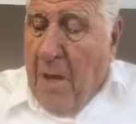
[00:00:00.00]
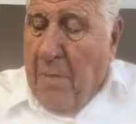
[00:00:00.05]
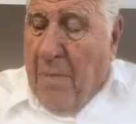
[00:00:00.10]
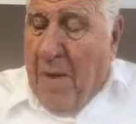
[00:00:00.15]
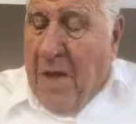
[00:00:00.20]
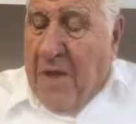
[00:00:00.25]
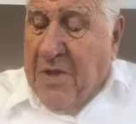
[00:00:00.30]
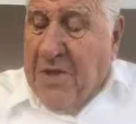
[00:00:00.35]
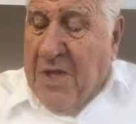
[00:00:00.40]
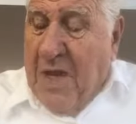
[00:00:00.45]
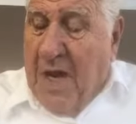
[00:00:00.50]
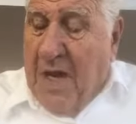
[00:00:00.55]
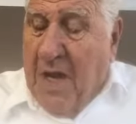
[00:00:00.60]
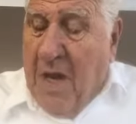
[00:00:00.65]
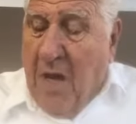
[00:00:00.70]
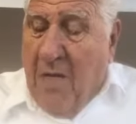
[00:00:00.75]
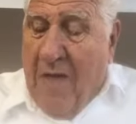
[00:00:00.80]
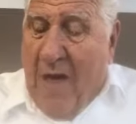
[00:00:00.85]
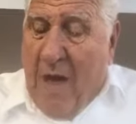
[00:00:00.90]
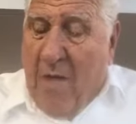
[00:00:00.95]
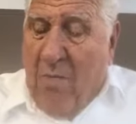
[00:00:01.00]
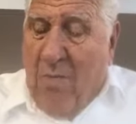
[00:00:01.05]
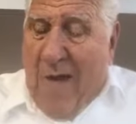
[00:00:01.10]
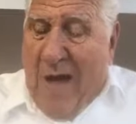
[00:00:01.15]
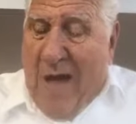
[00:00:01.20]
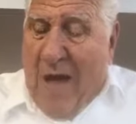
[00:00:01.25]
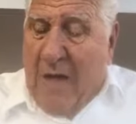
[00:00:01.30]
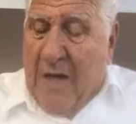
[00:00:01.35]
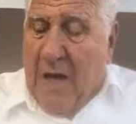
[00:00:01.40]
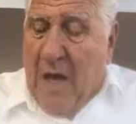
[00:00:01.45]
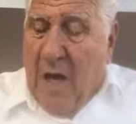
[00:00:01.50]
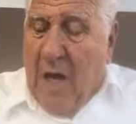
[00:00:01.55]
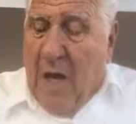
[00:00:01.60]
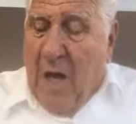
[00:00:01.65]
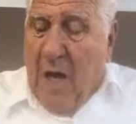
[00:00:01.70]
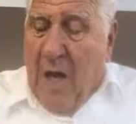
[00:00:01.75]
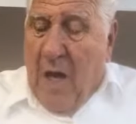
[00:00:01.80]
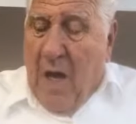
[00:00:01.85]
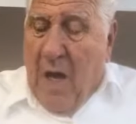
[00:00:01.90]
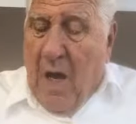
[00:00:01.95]
it said here that rock
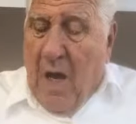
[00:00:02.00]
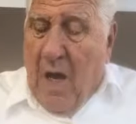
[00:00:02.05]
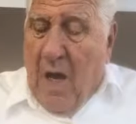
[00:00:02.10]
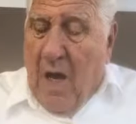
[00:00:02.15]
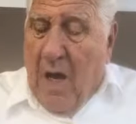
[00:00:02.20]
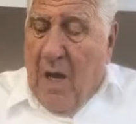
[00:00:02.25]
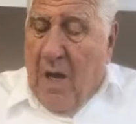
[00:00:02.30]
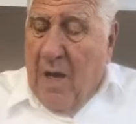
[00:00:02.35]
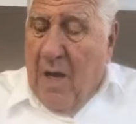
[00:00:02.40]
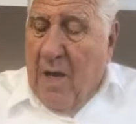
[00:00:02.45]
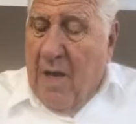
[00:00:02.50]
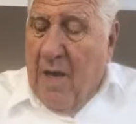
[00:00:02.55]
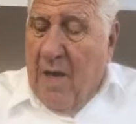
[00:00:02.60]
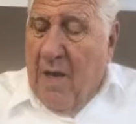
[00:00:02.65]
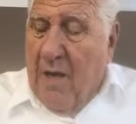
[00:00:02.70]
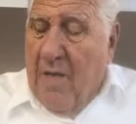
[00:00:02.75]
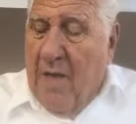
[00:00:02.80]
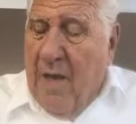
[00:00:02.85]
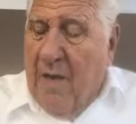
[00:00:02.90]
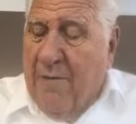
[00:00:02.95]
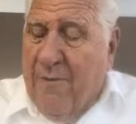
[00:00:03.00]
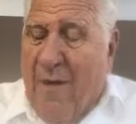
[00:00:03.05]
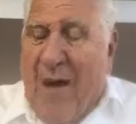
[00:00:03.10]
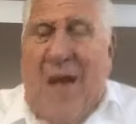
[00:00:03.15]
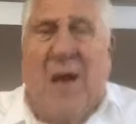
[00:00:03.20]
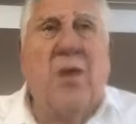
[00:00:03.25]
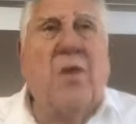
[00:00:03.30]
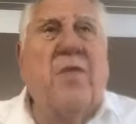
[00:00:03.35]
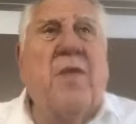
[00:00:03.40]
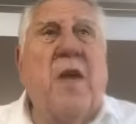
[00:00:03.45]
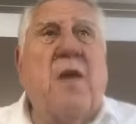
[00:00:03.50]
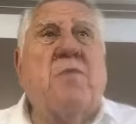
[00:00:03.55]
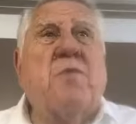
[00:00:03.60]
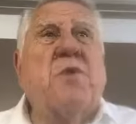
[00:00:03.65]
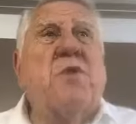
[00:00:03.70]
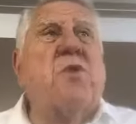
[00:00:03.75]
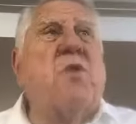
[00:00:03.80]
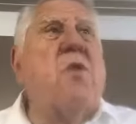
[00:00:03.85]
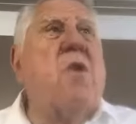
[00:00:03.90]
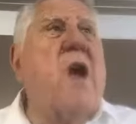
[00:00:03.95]
that followed them
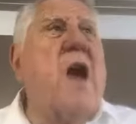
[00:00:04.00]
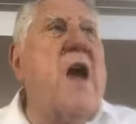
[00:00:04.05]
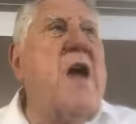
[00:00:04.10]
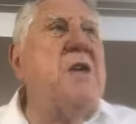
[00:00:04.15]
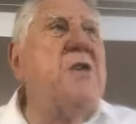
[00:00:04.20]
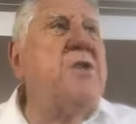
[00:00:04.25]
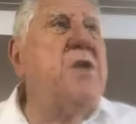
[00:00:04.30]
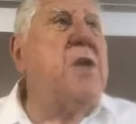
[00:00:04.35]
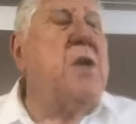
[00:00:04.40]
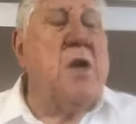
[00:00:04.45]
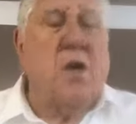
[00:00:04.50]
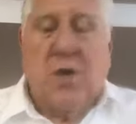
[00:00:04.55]
was Christ.